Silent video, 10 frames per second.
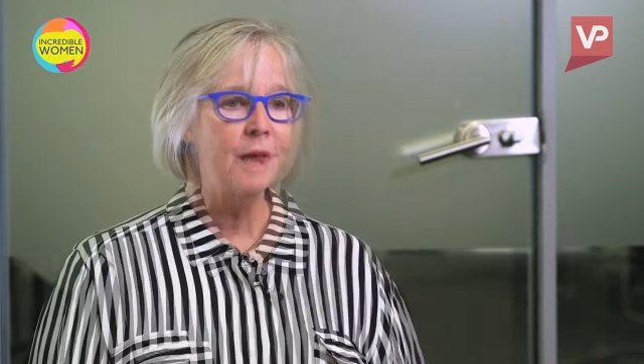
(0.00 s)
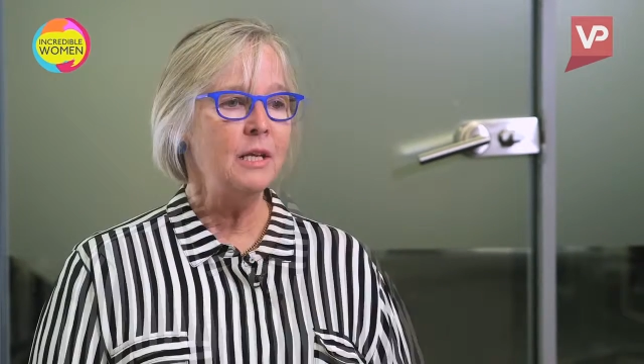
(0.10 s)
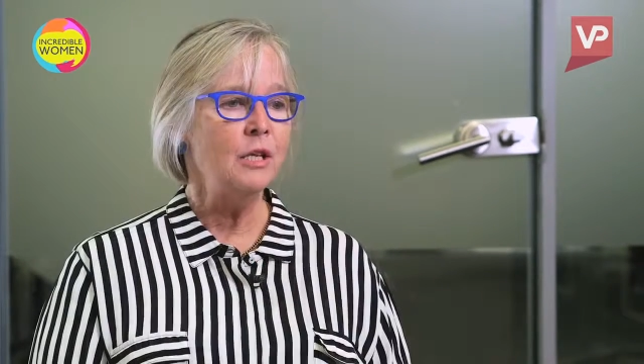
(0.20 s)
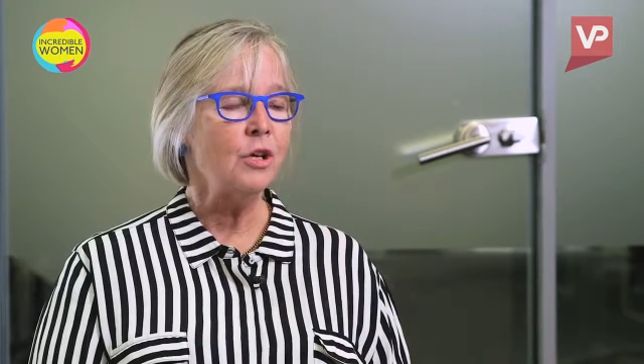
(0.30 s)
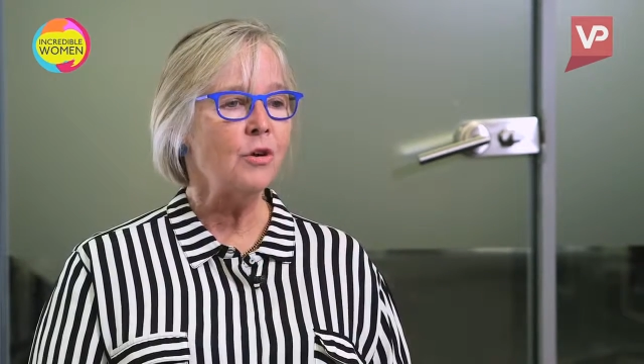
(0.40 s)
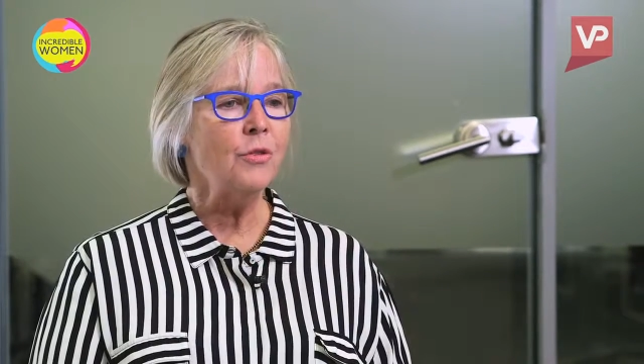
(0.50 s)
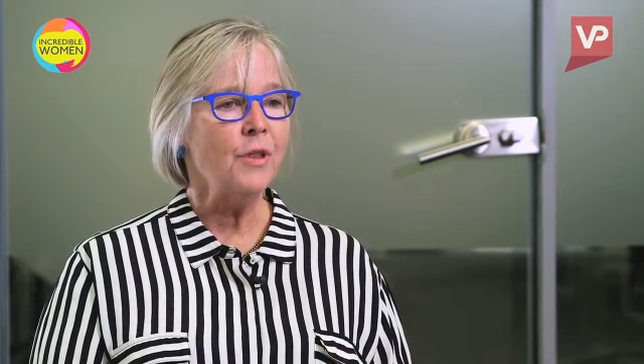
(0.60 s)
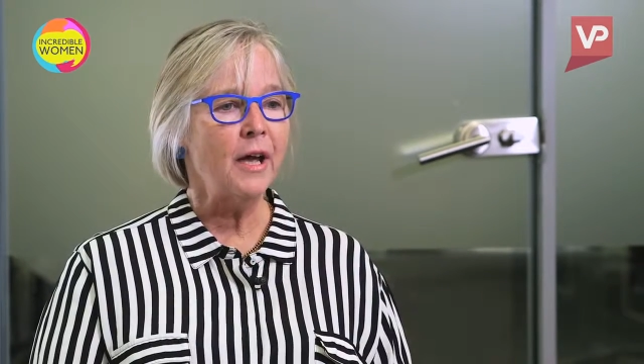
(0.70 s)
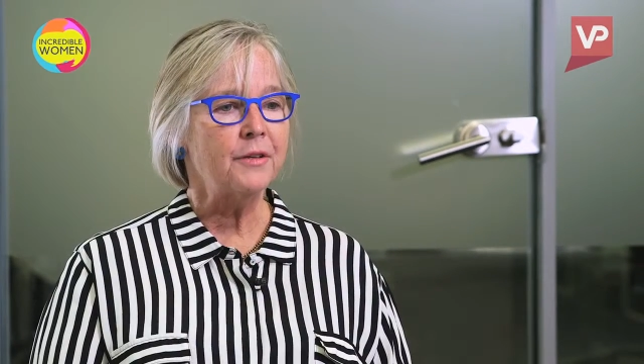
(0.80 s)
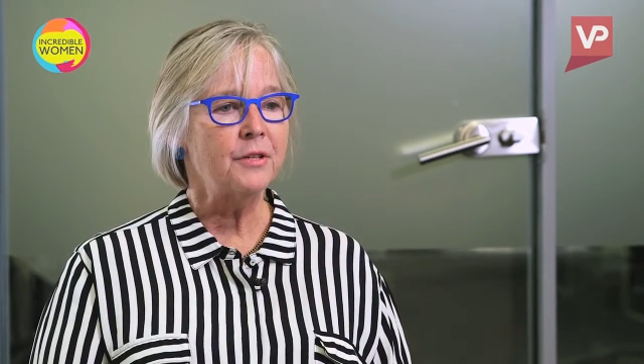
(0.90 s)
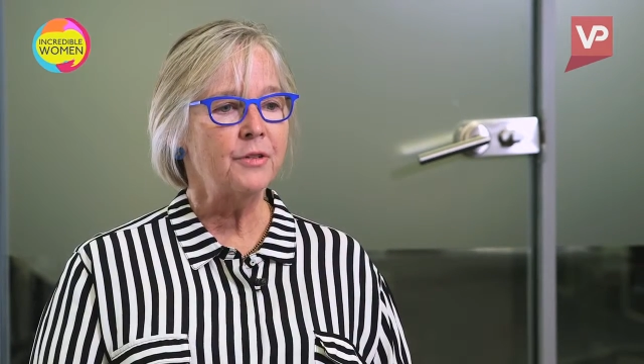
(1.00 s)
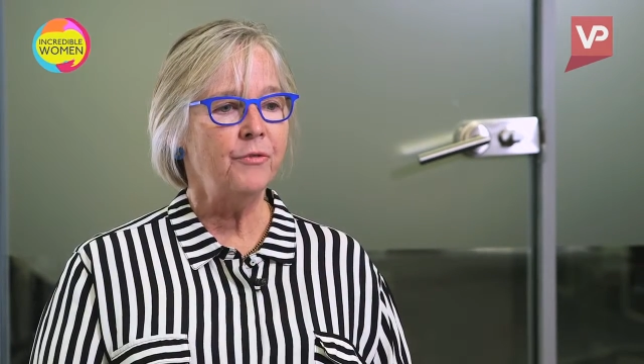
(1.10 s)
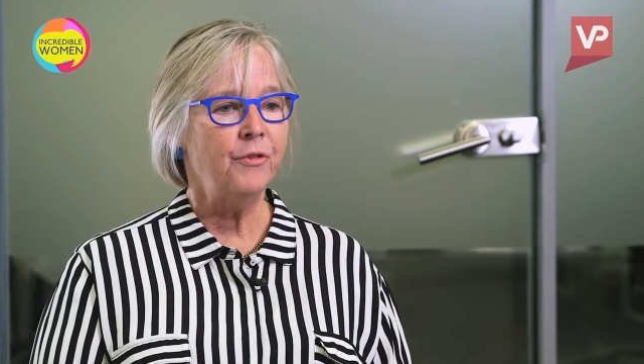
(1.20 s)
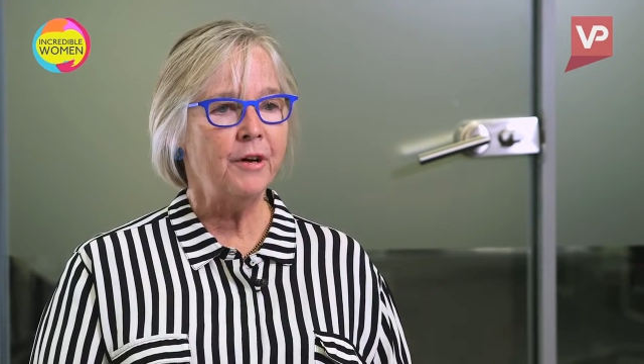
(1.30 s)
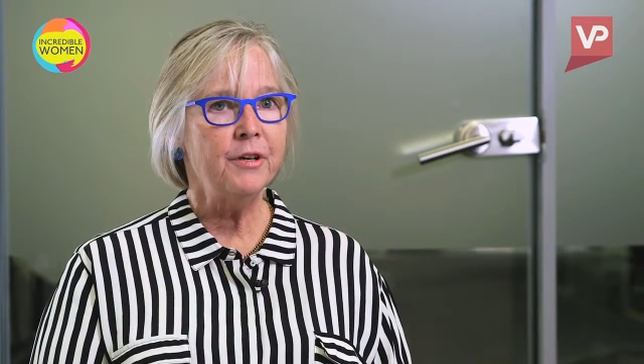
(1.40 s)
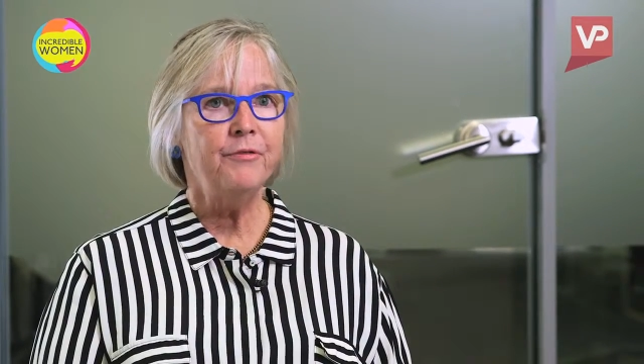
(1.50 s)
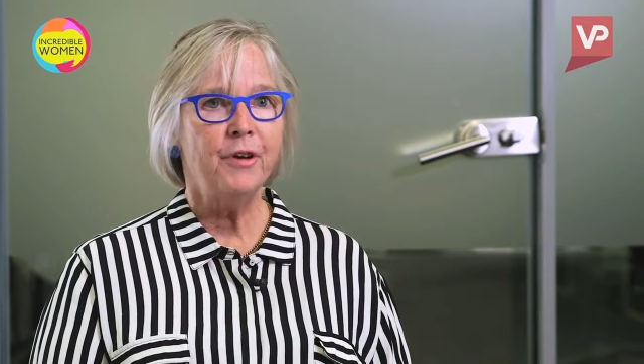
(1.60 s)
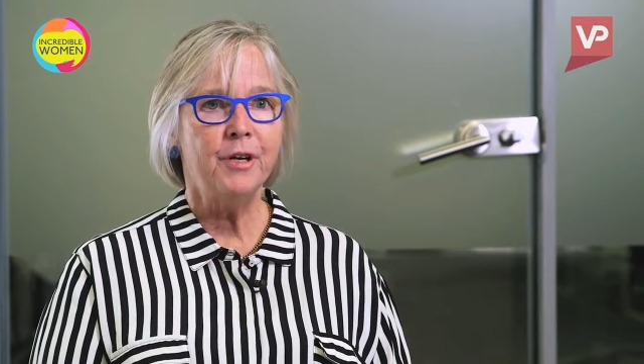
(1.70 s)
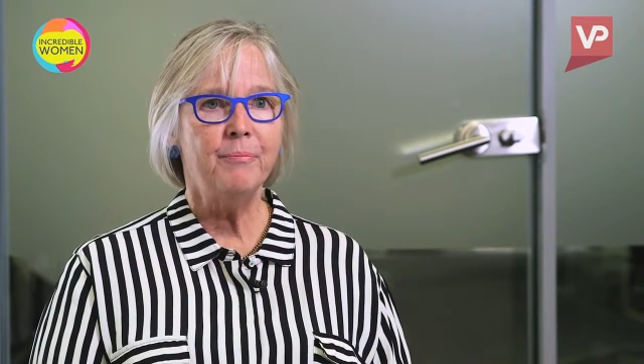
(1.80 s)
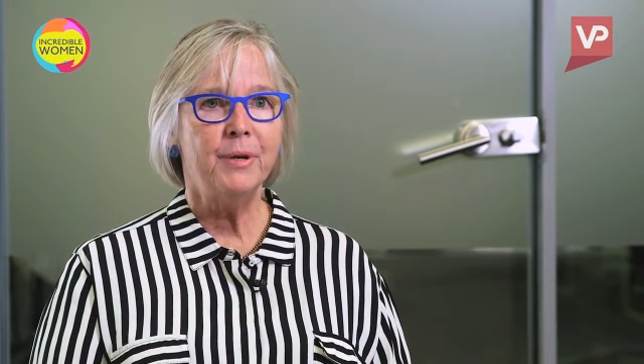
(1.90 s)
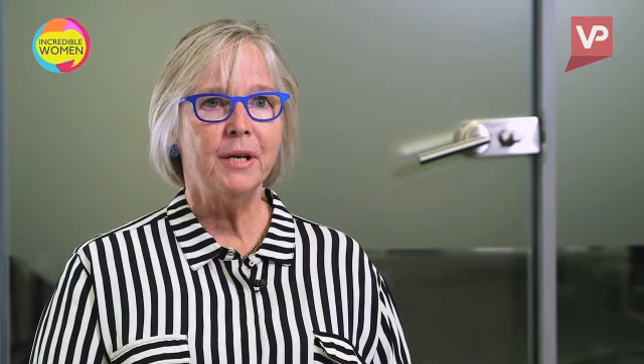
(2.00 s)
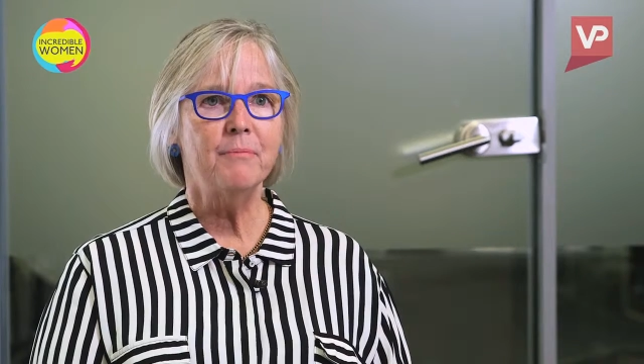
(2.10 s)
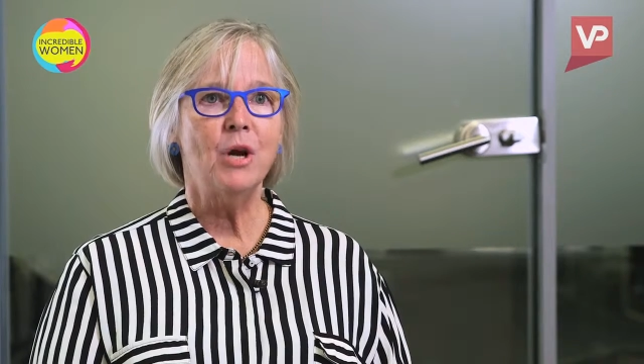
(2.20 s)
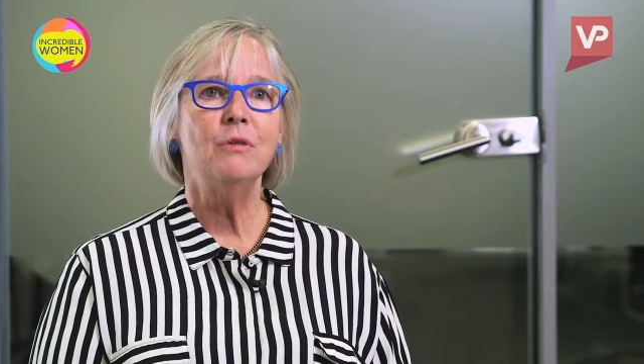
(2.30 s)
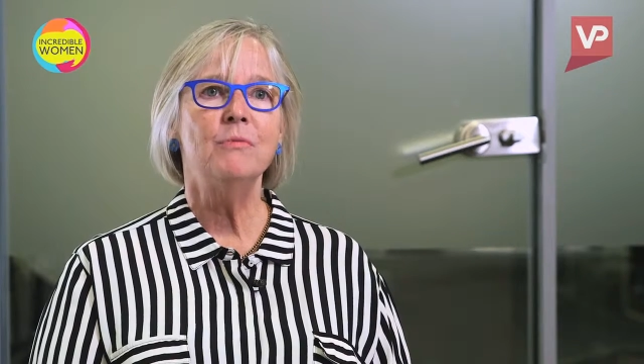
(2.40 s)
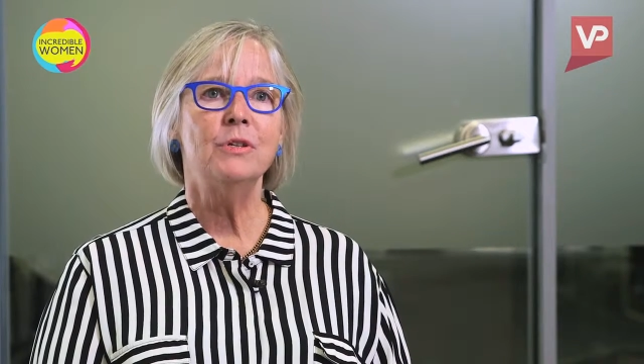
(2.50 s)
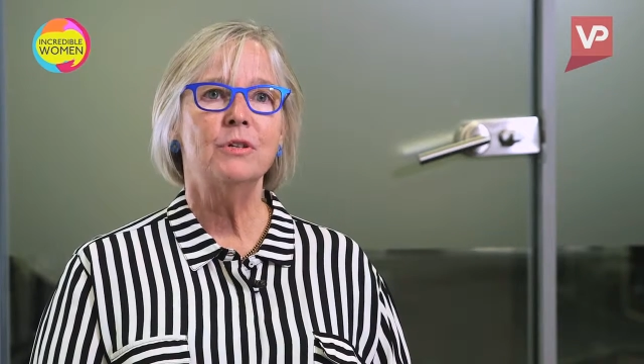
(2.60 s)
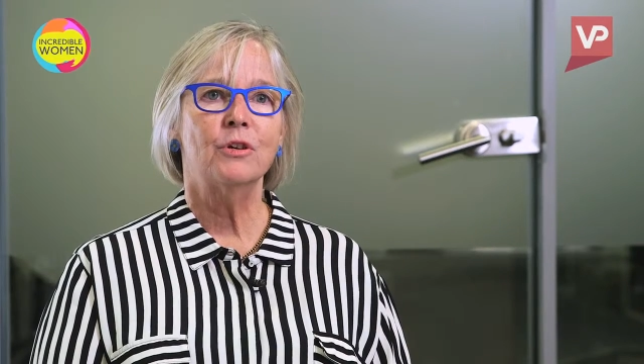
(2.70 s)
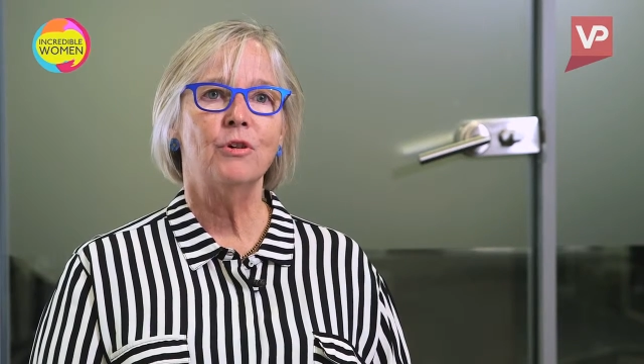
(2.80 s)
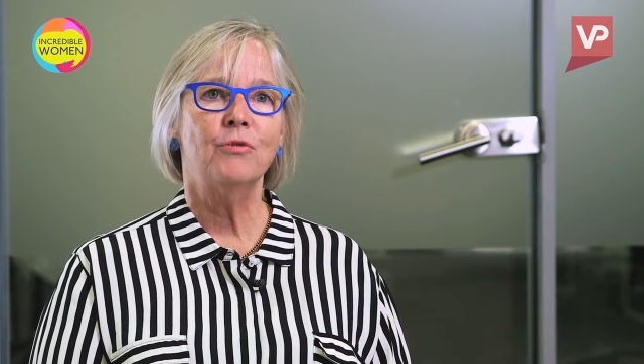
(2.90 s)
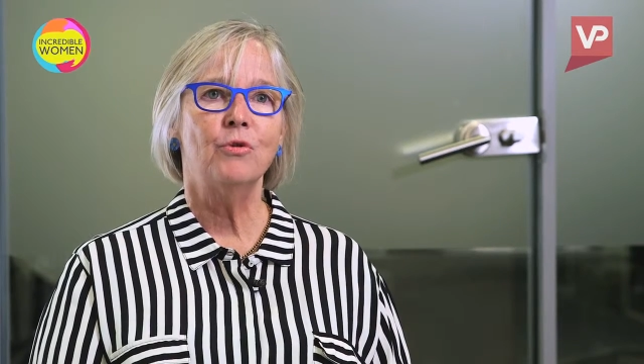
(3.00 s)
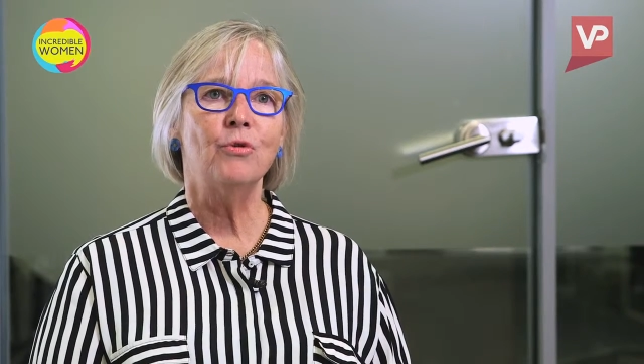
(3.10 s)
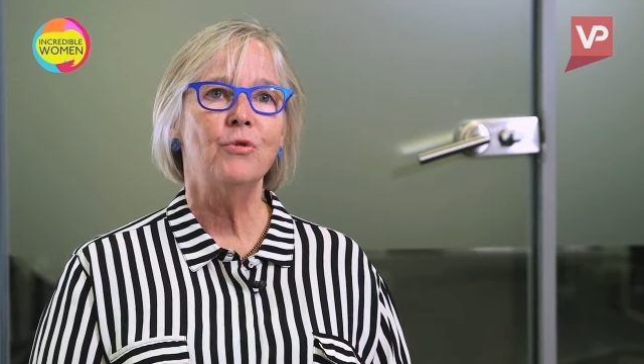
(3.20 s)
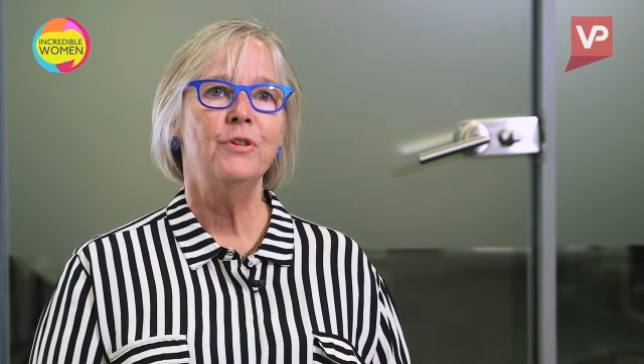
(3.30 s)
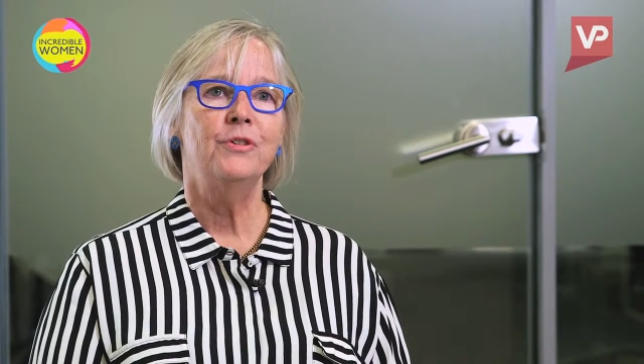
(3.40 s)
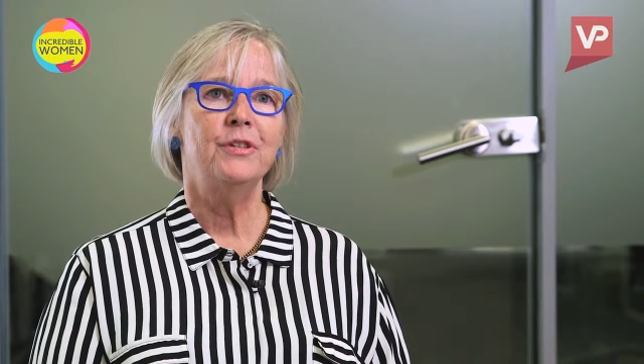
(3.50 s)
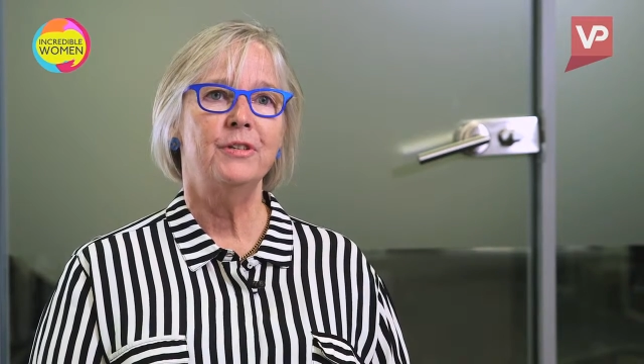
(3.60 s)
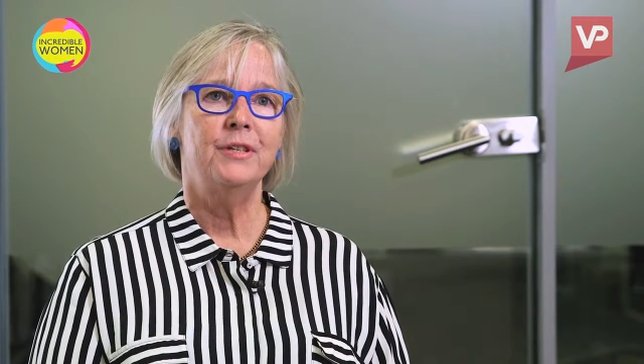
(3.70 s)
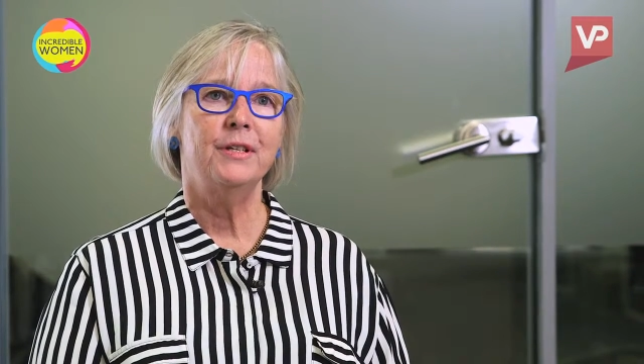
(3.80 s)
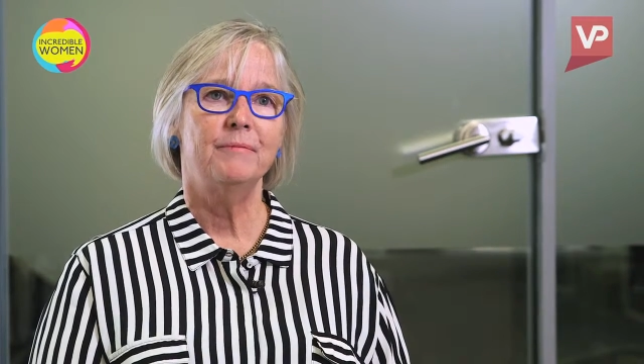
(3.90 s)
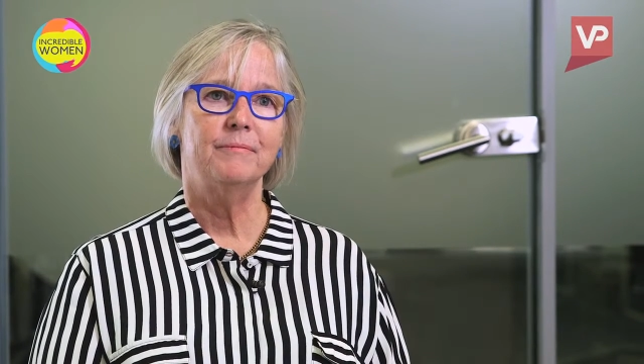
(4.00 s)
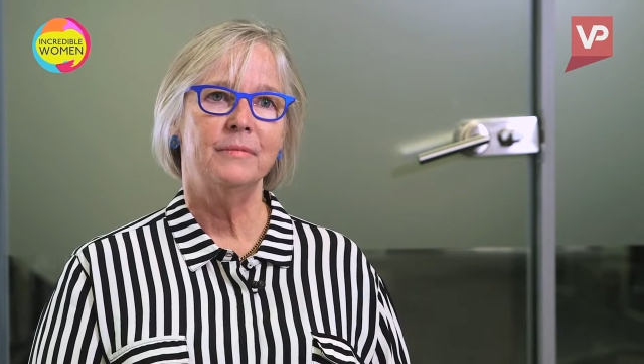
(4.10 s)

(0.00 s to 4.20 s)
I look on that as a very, very big moment of authenticity.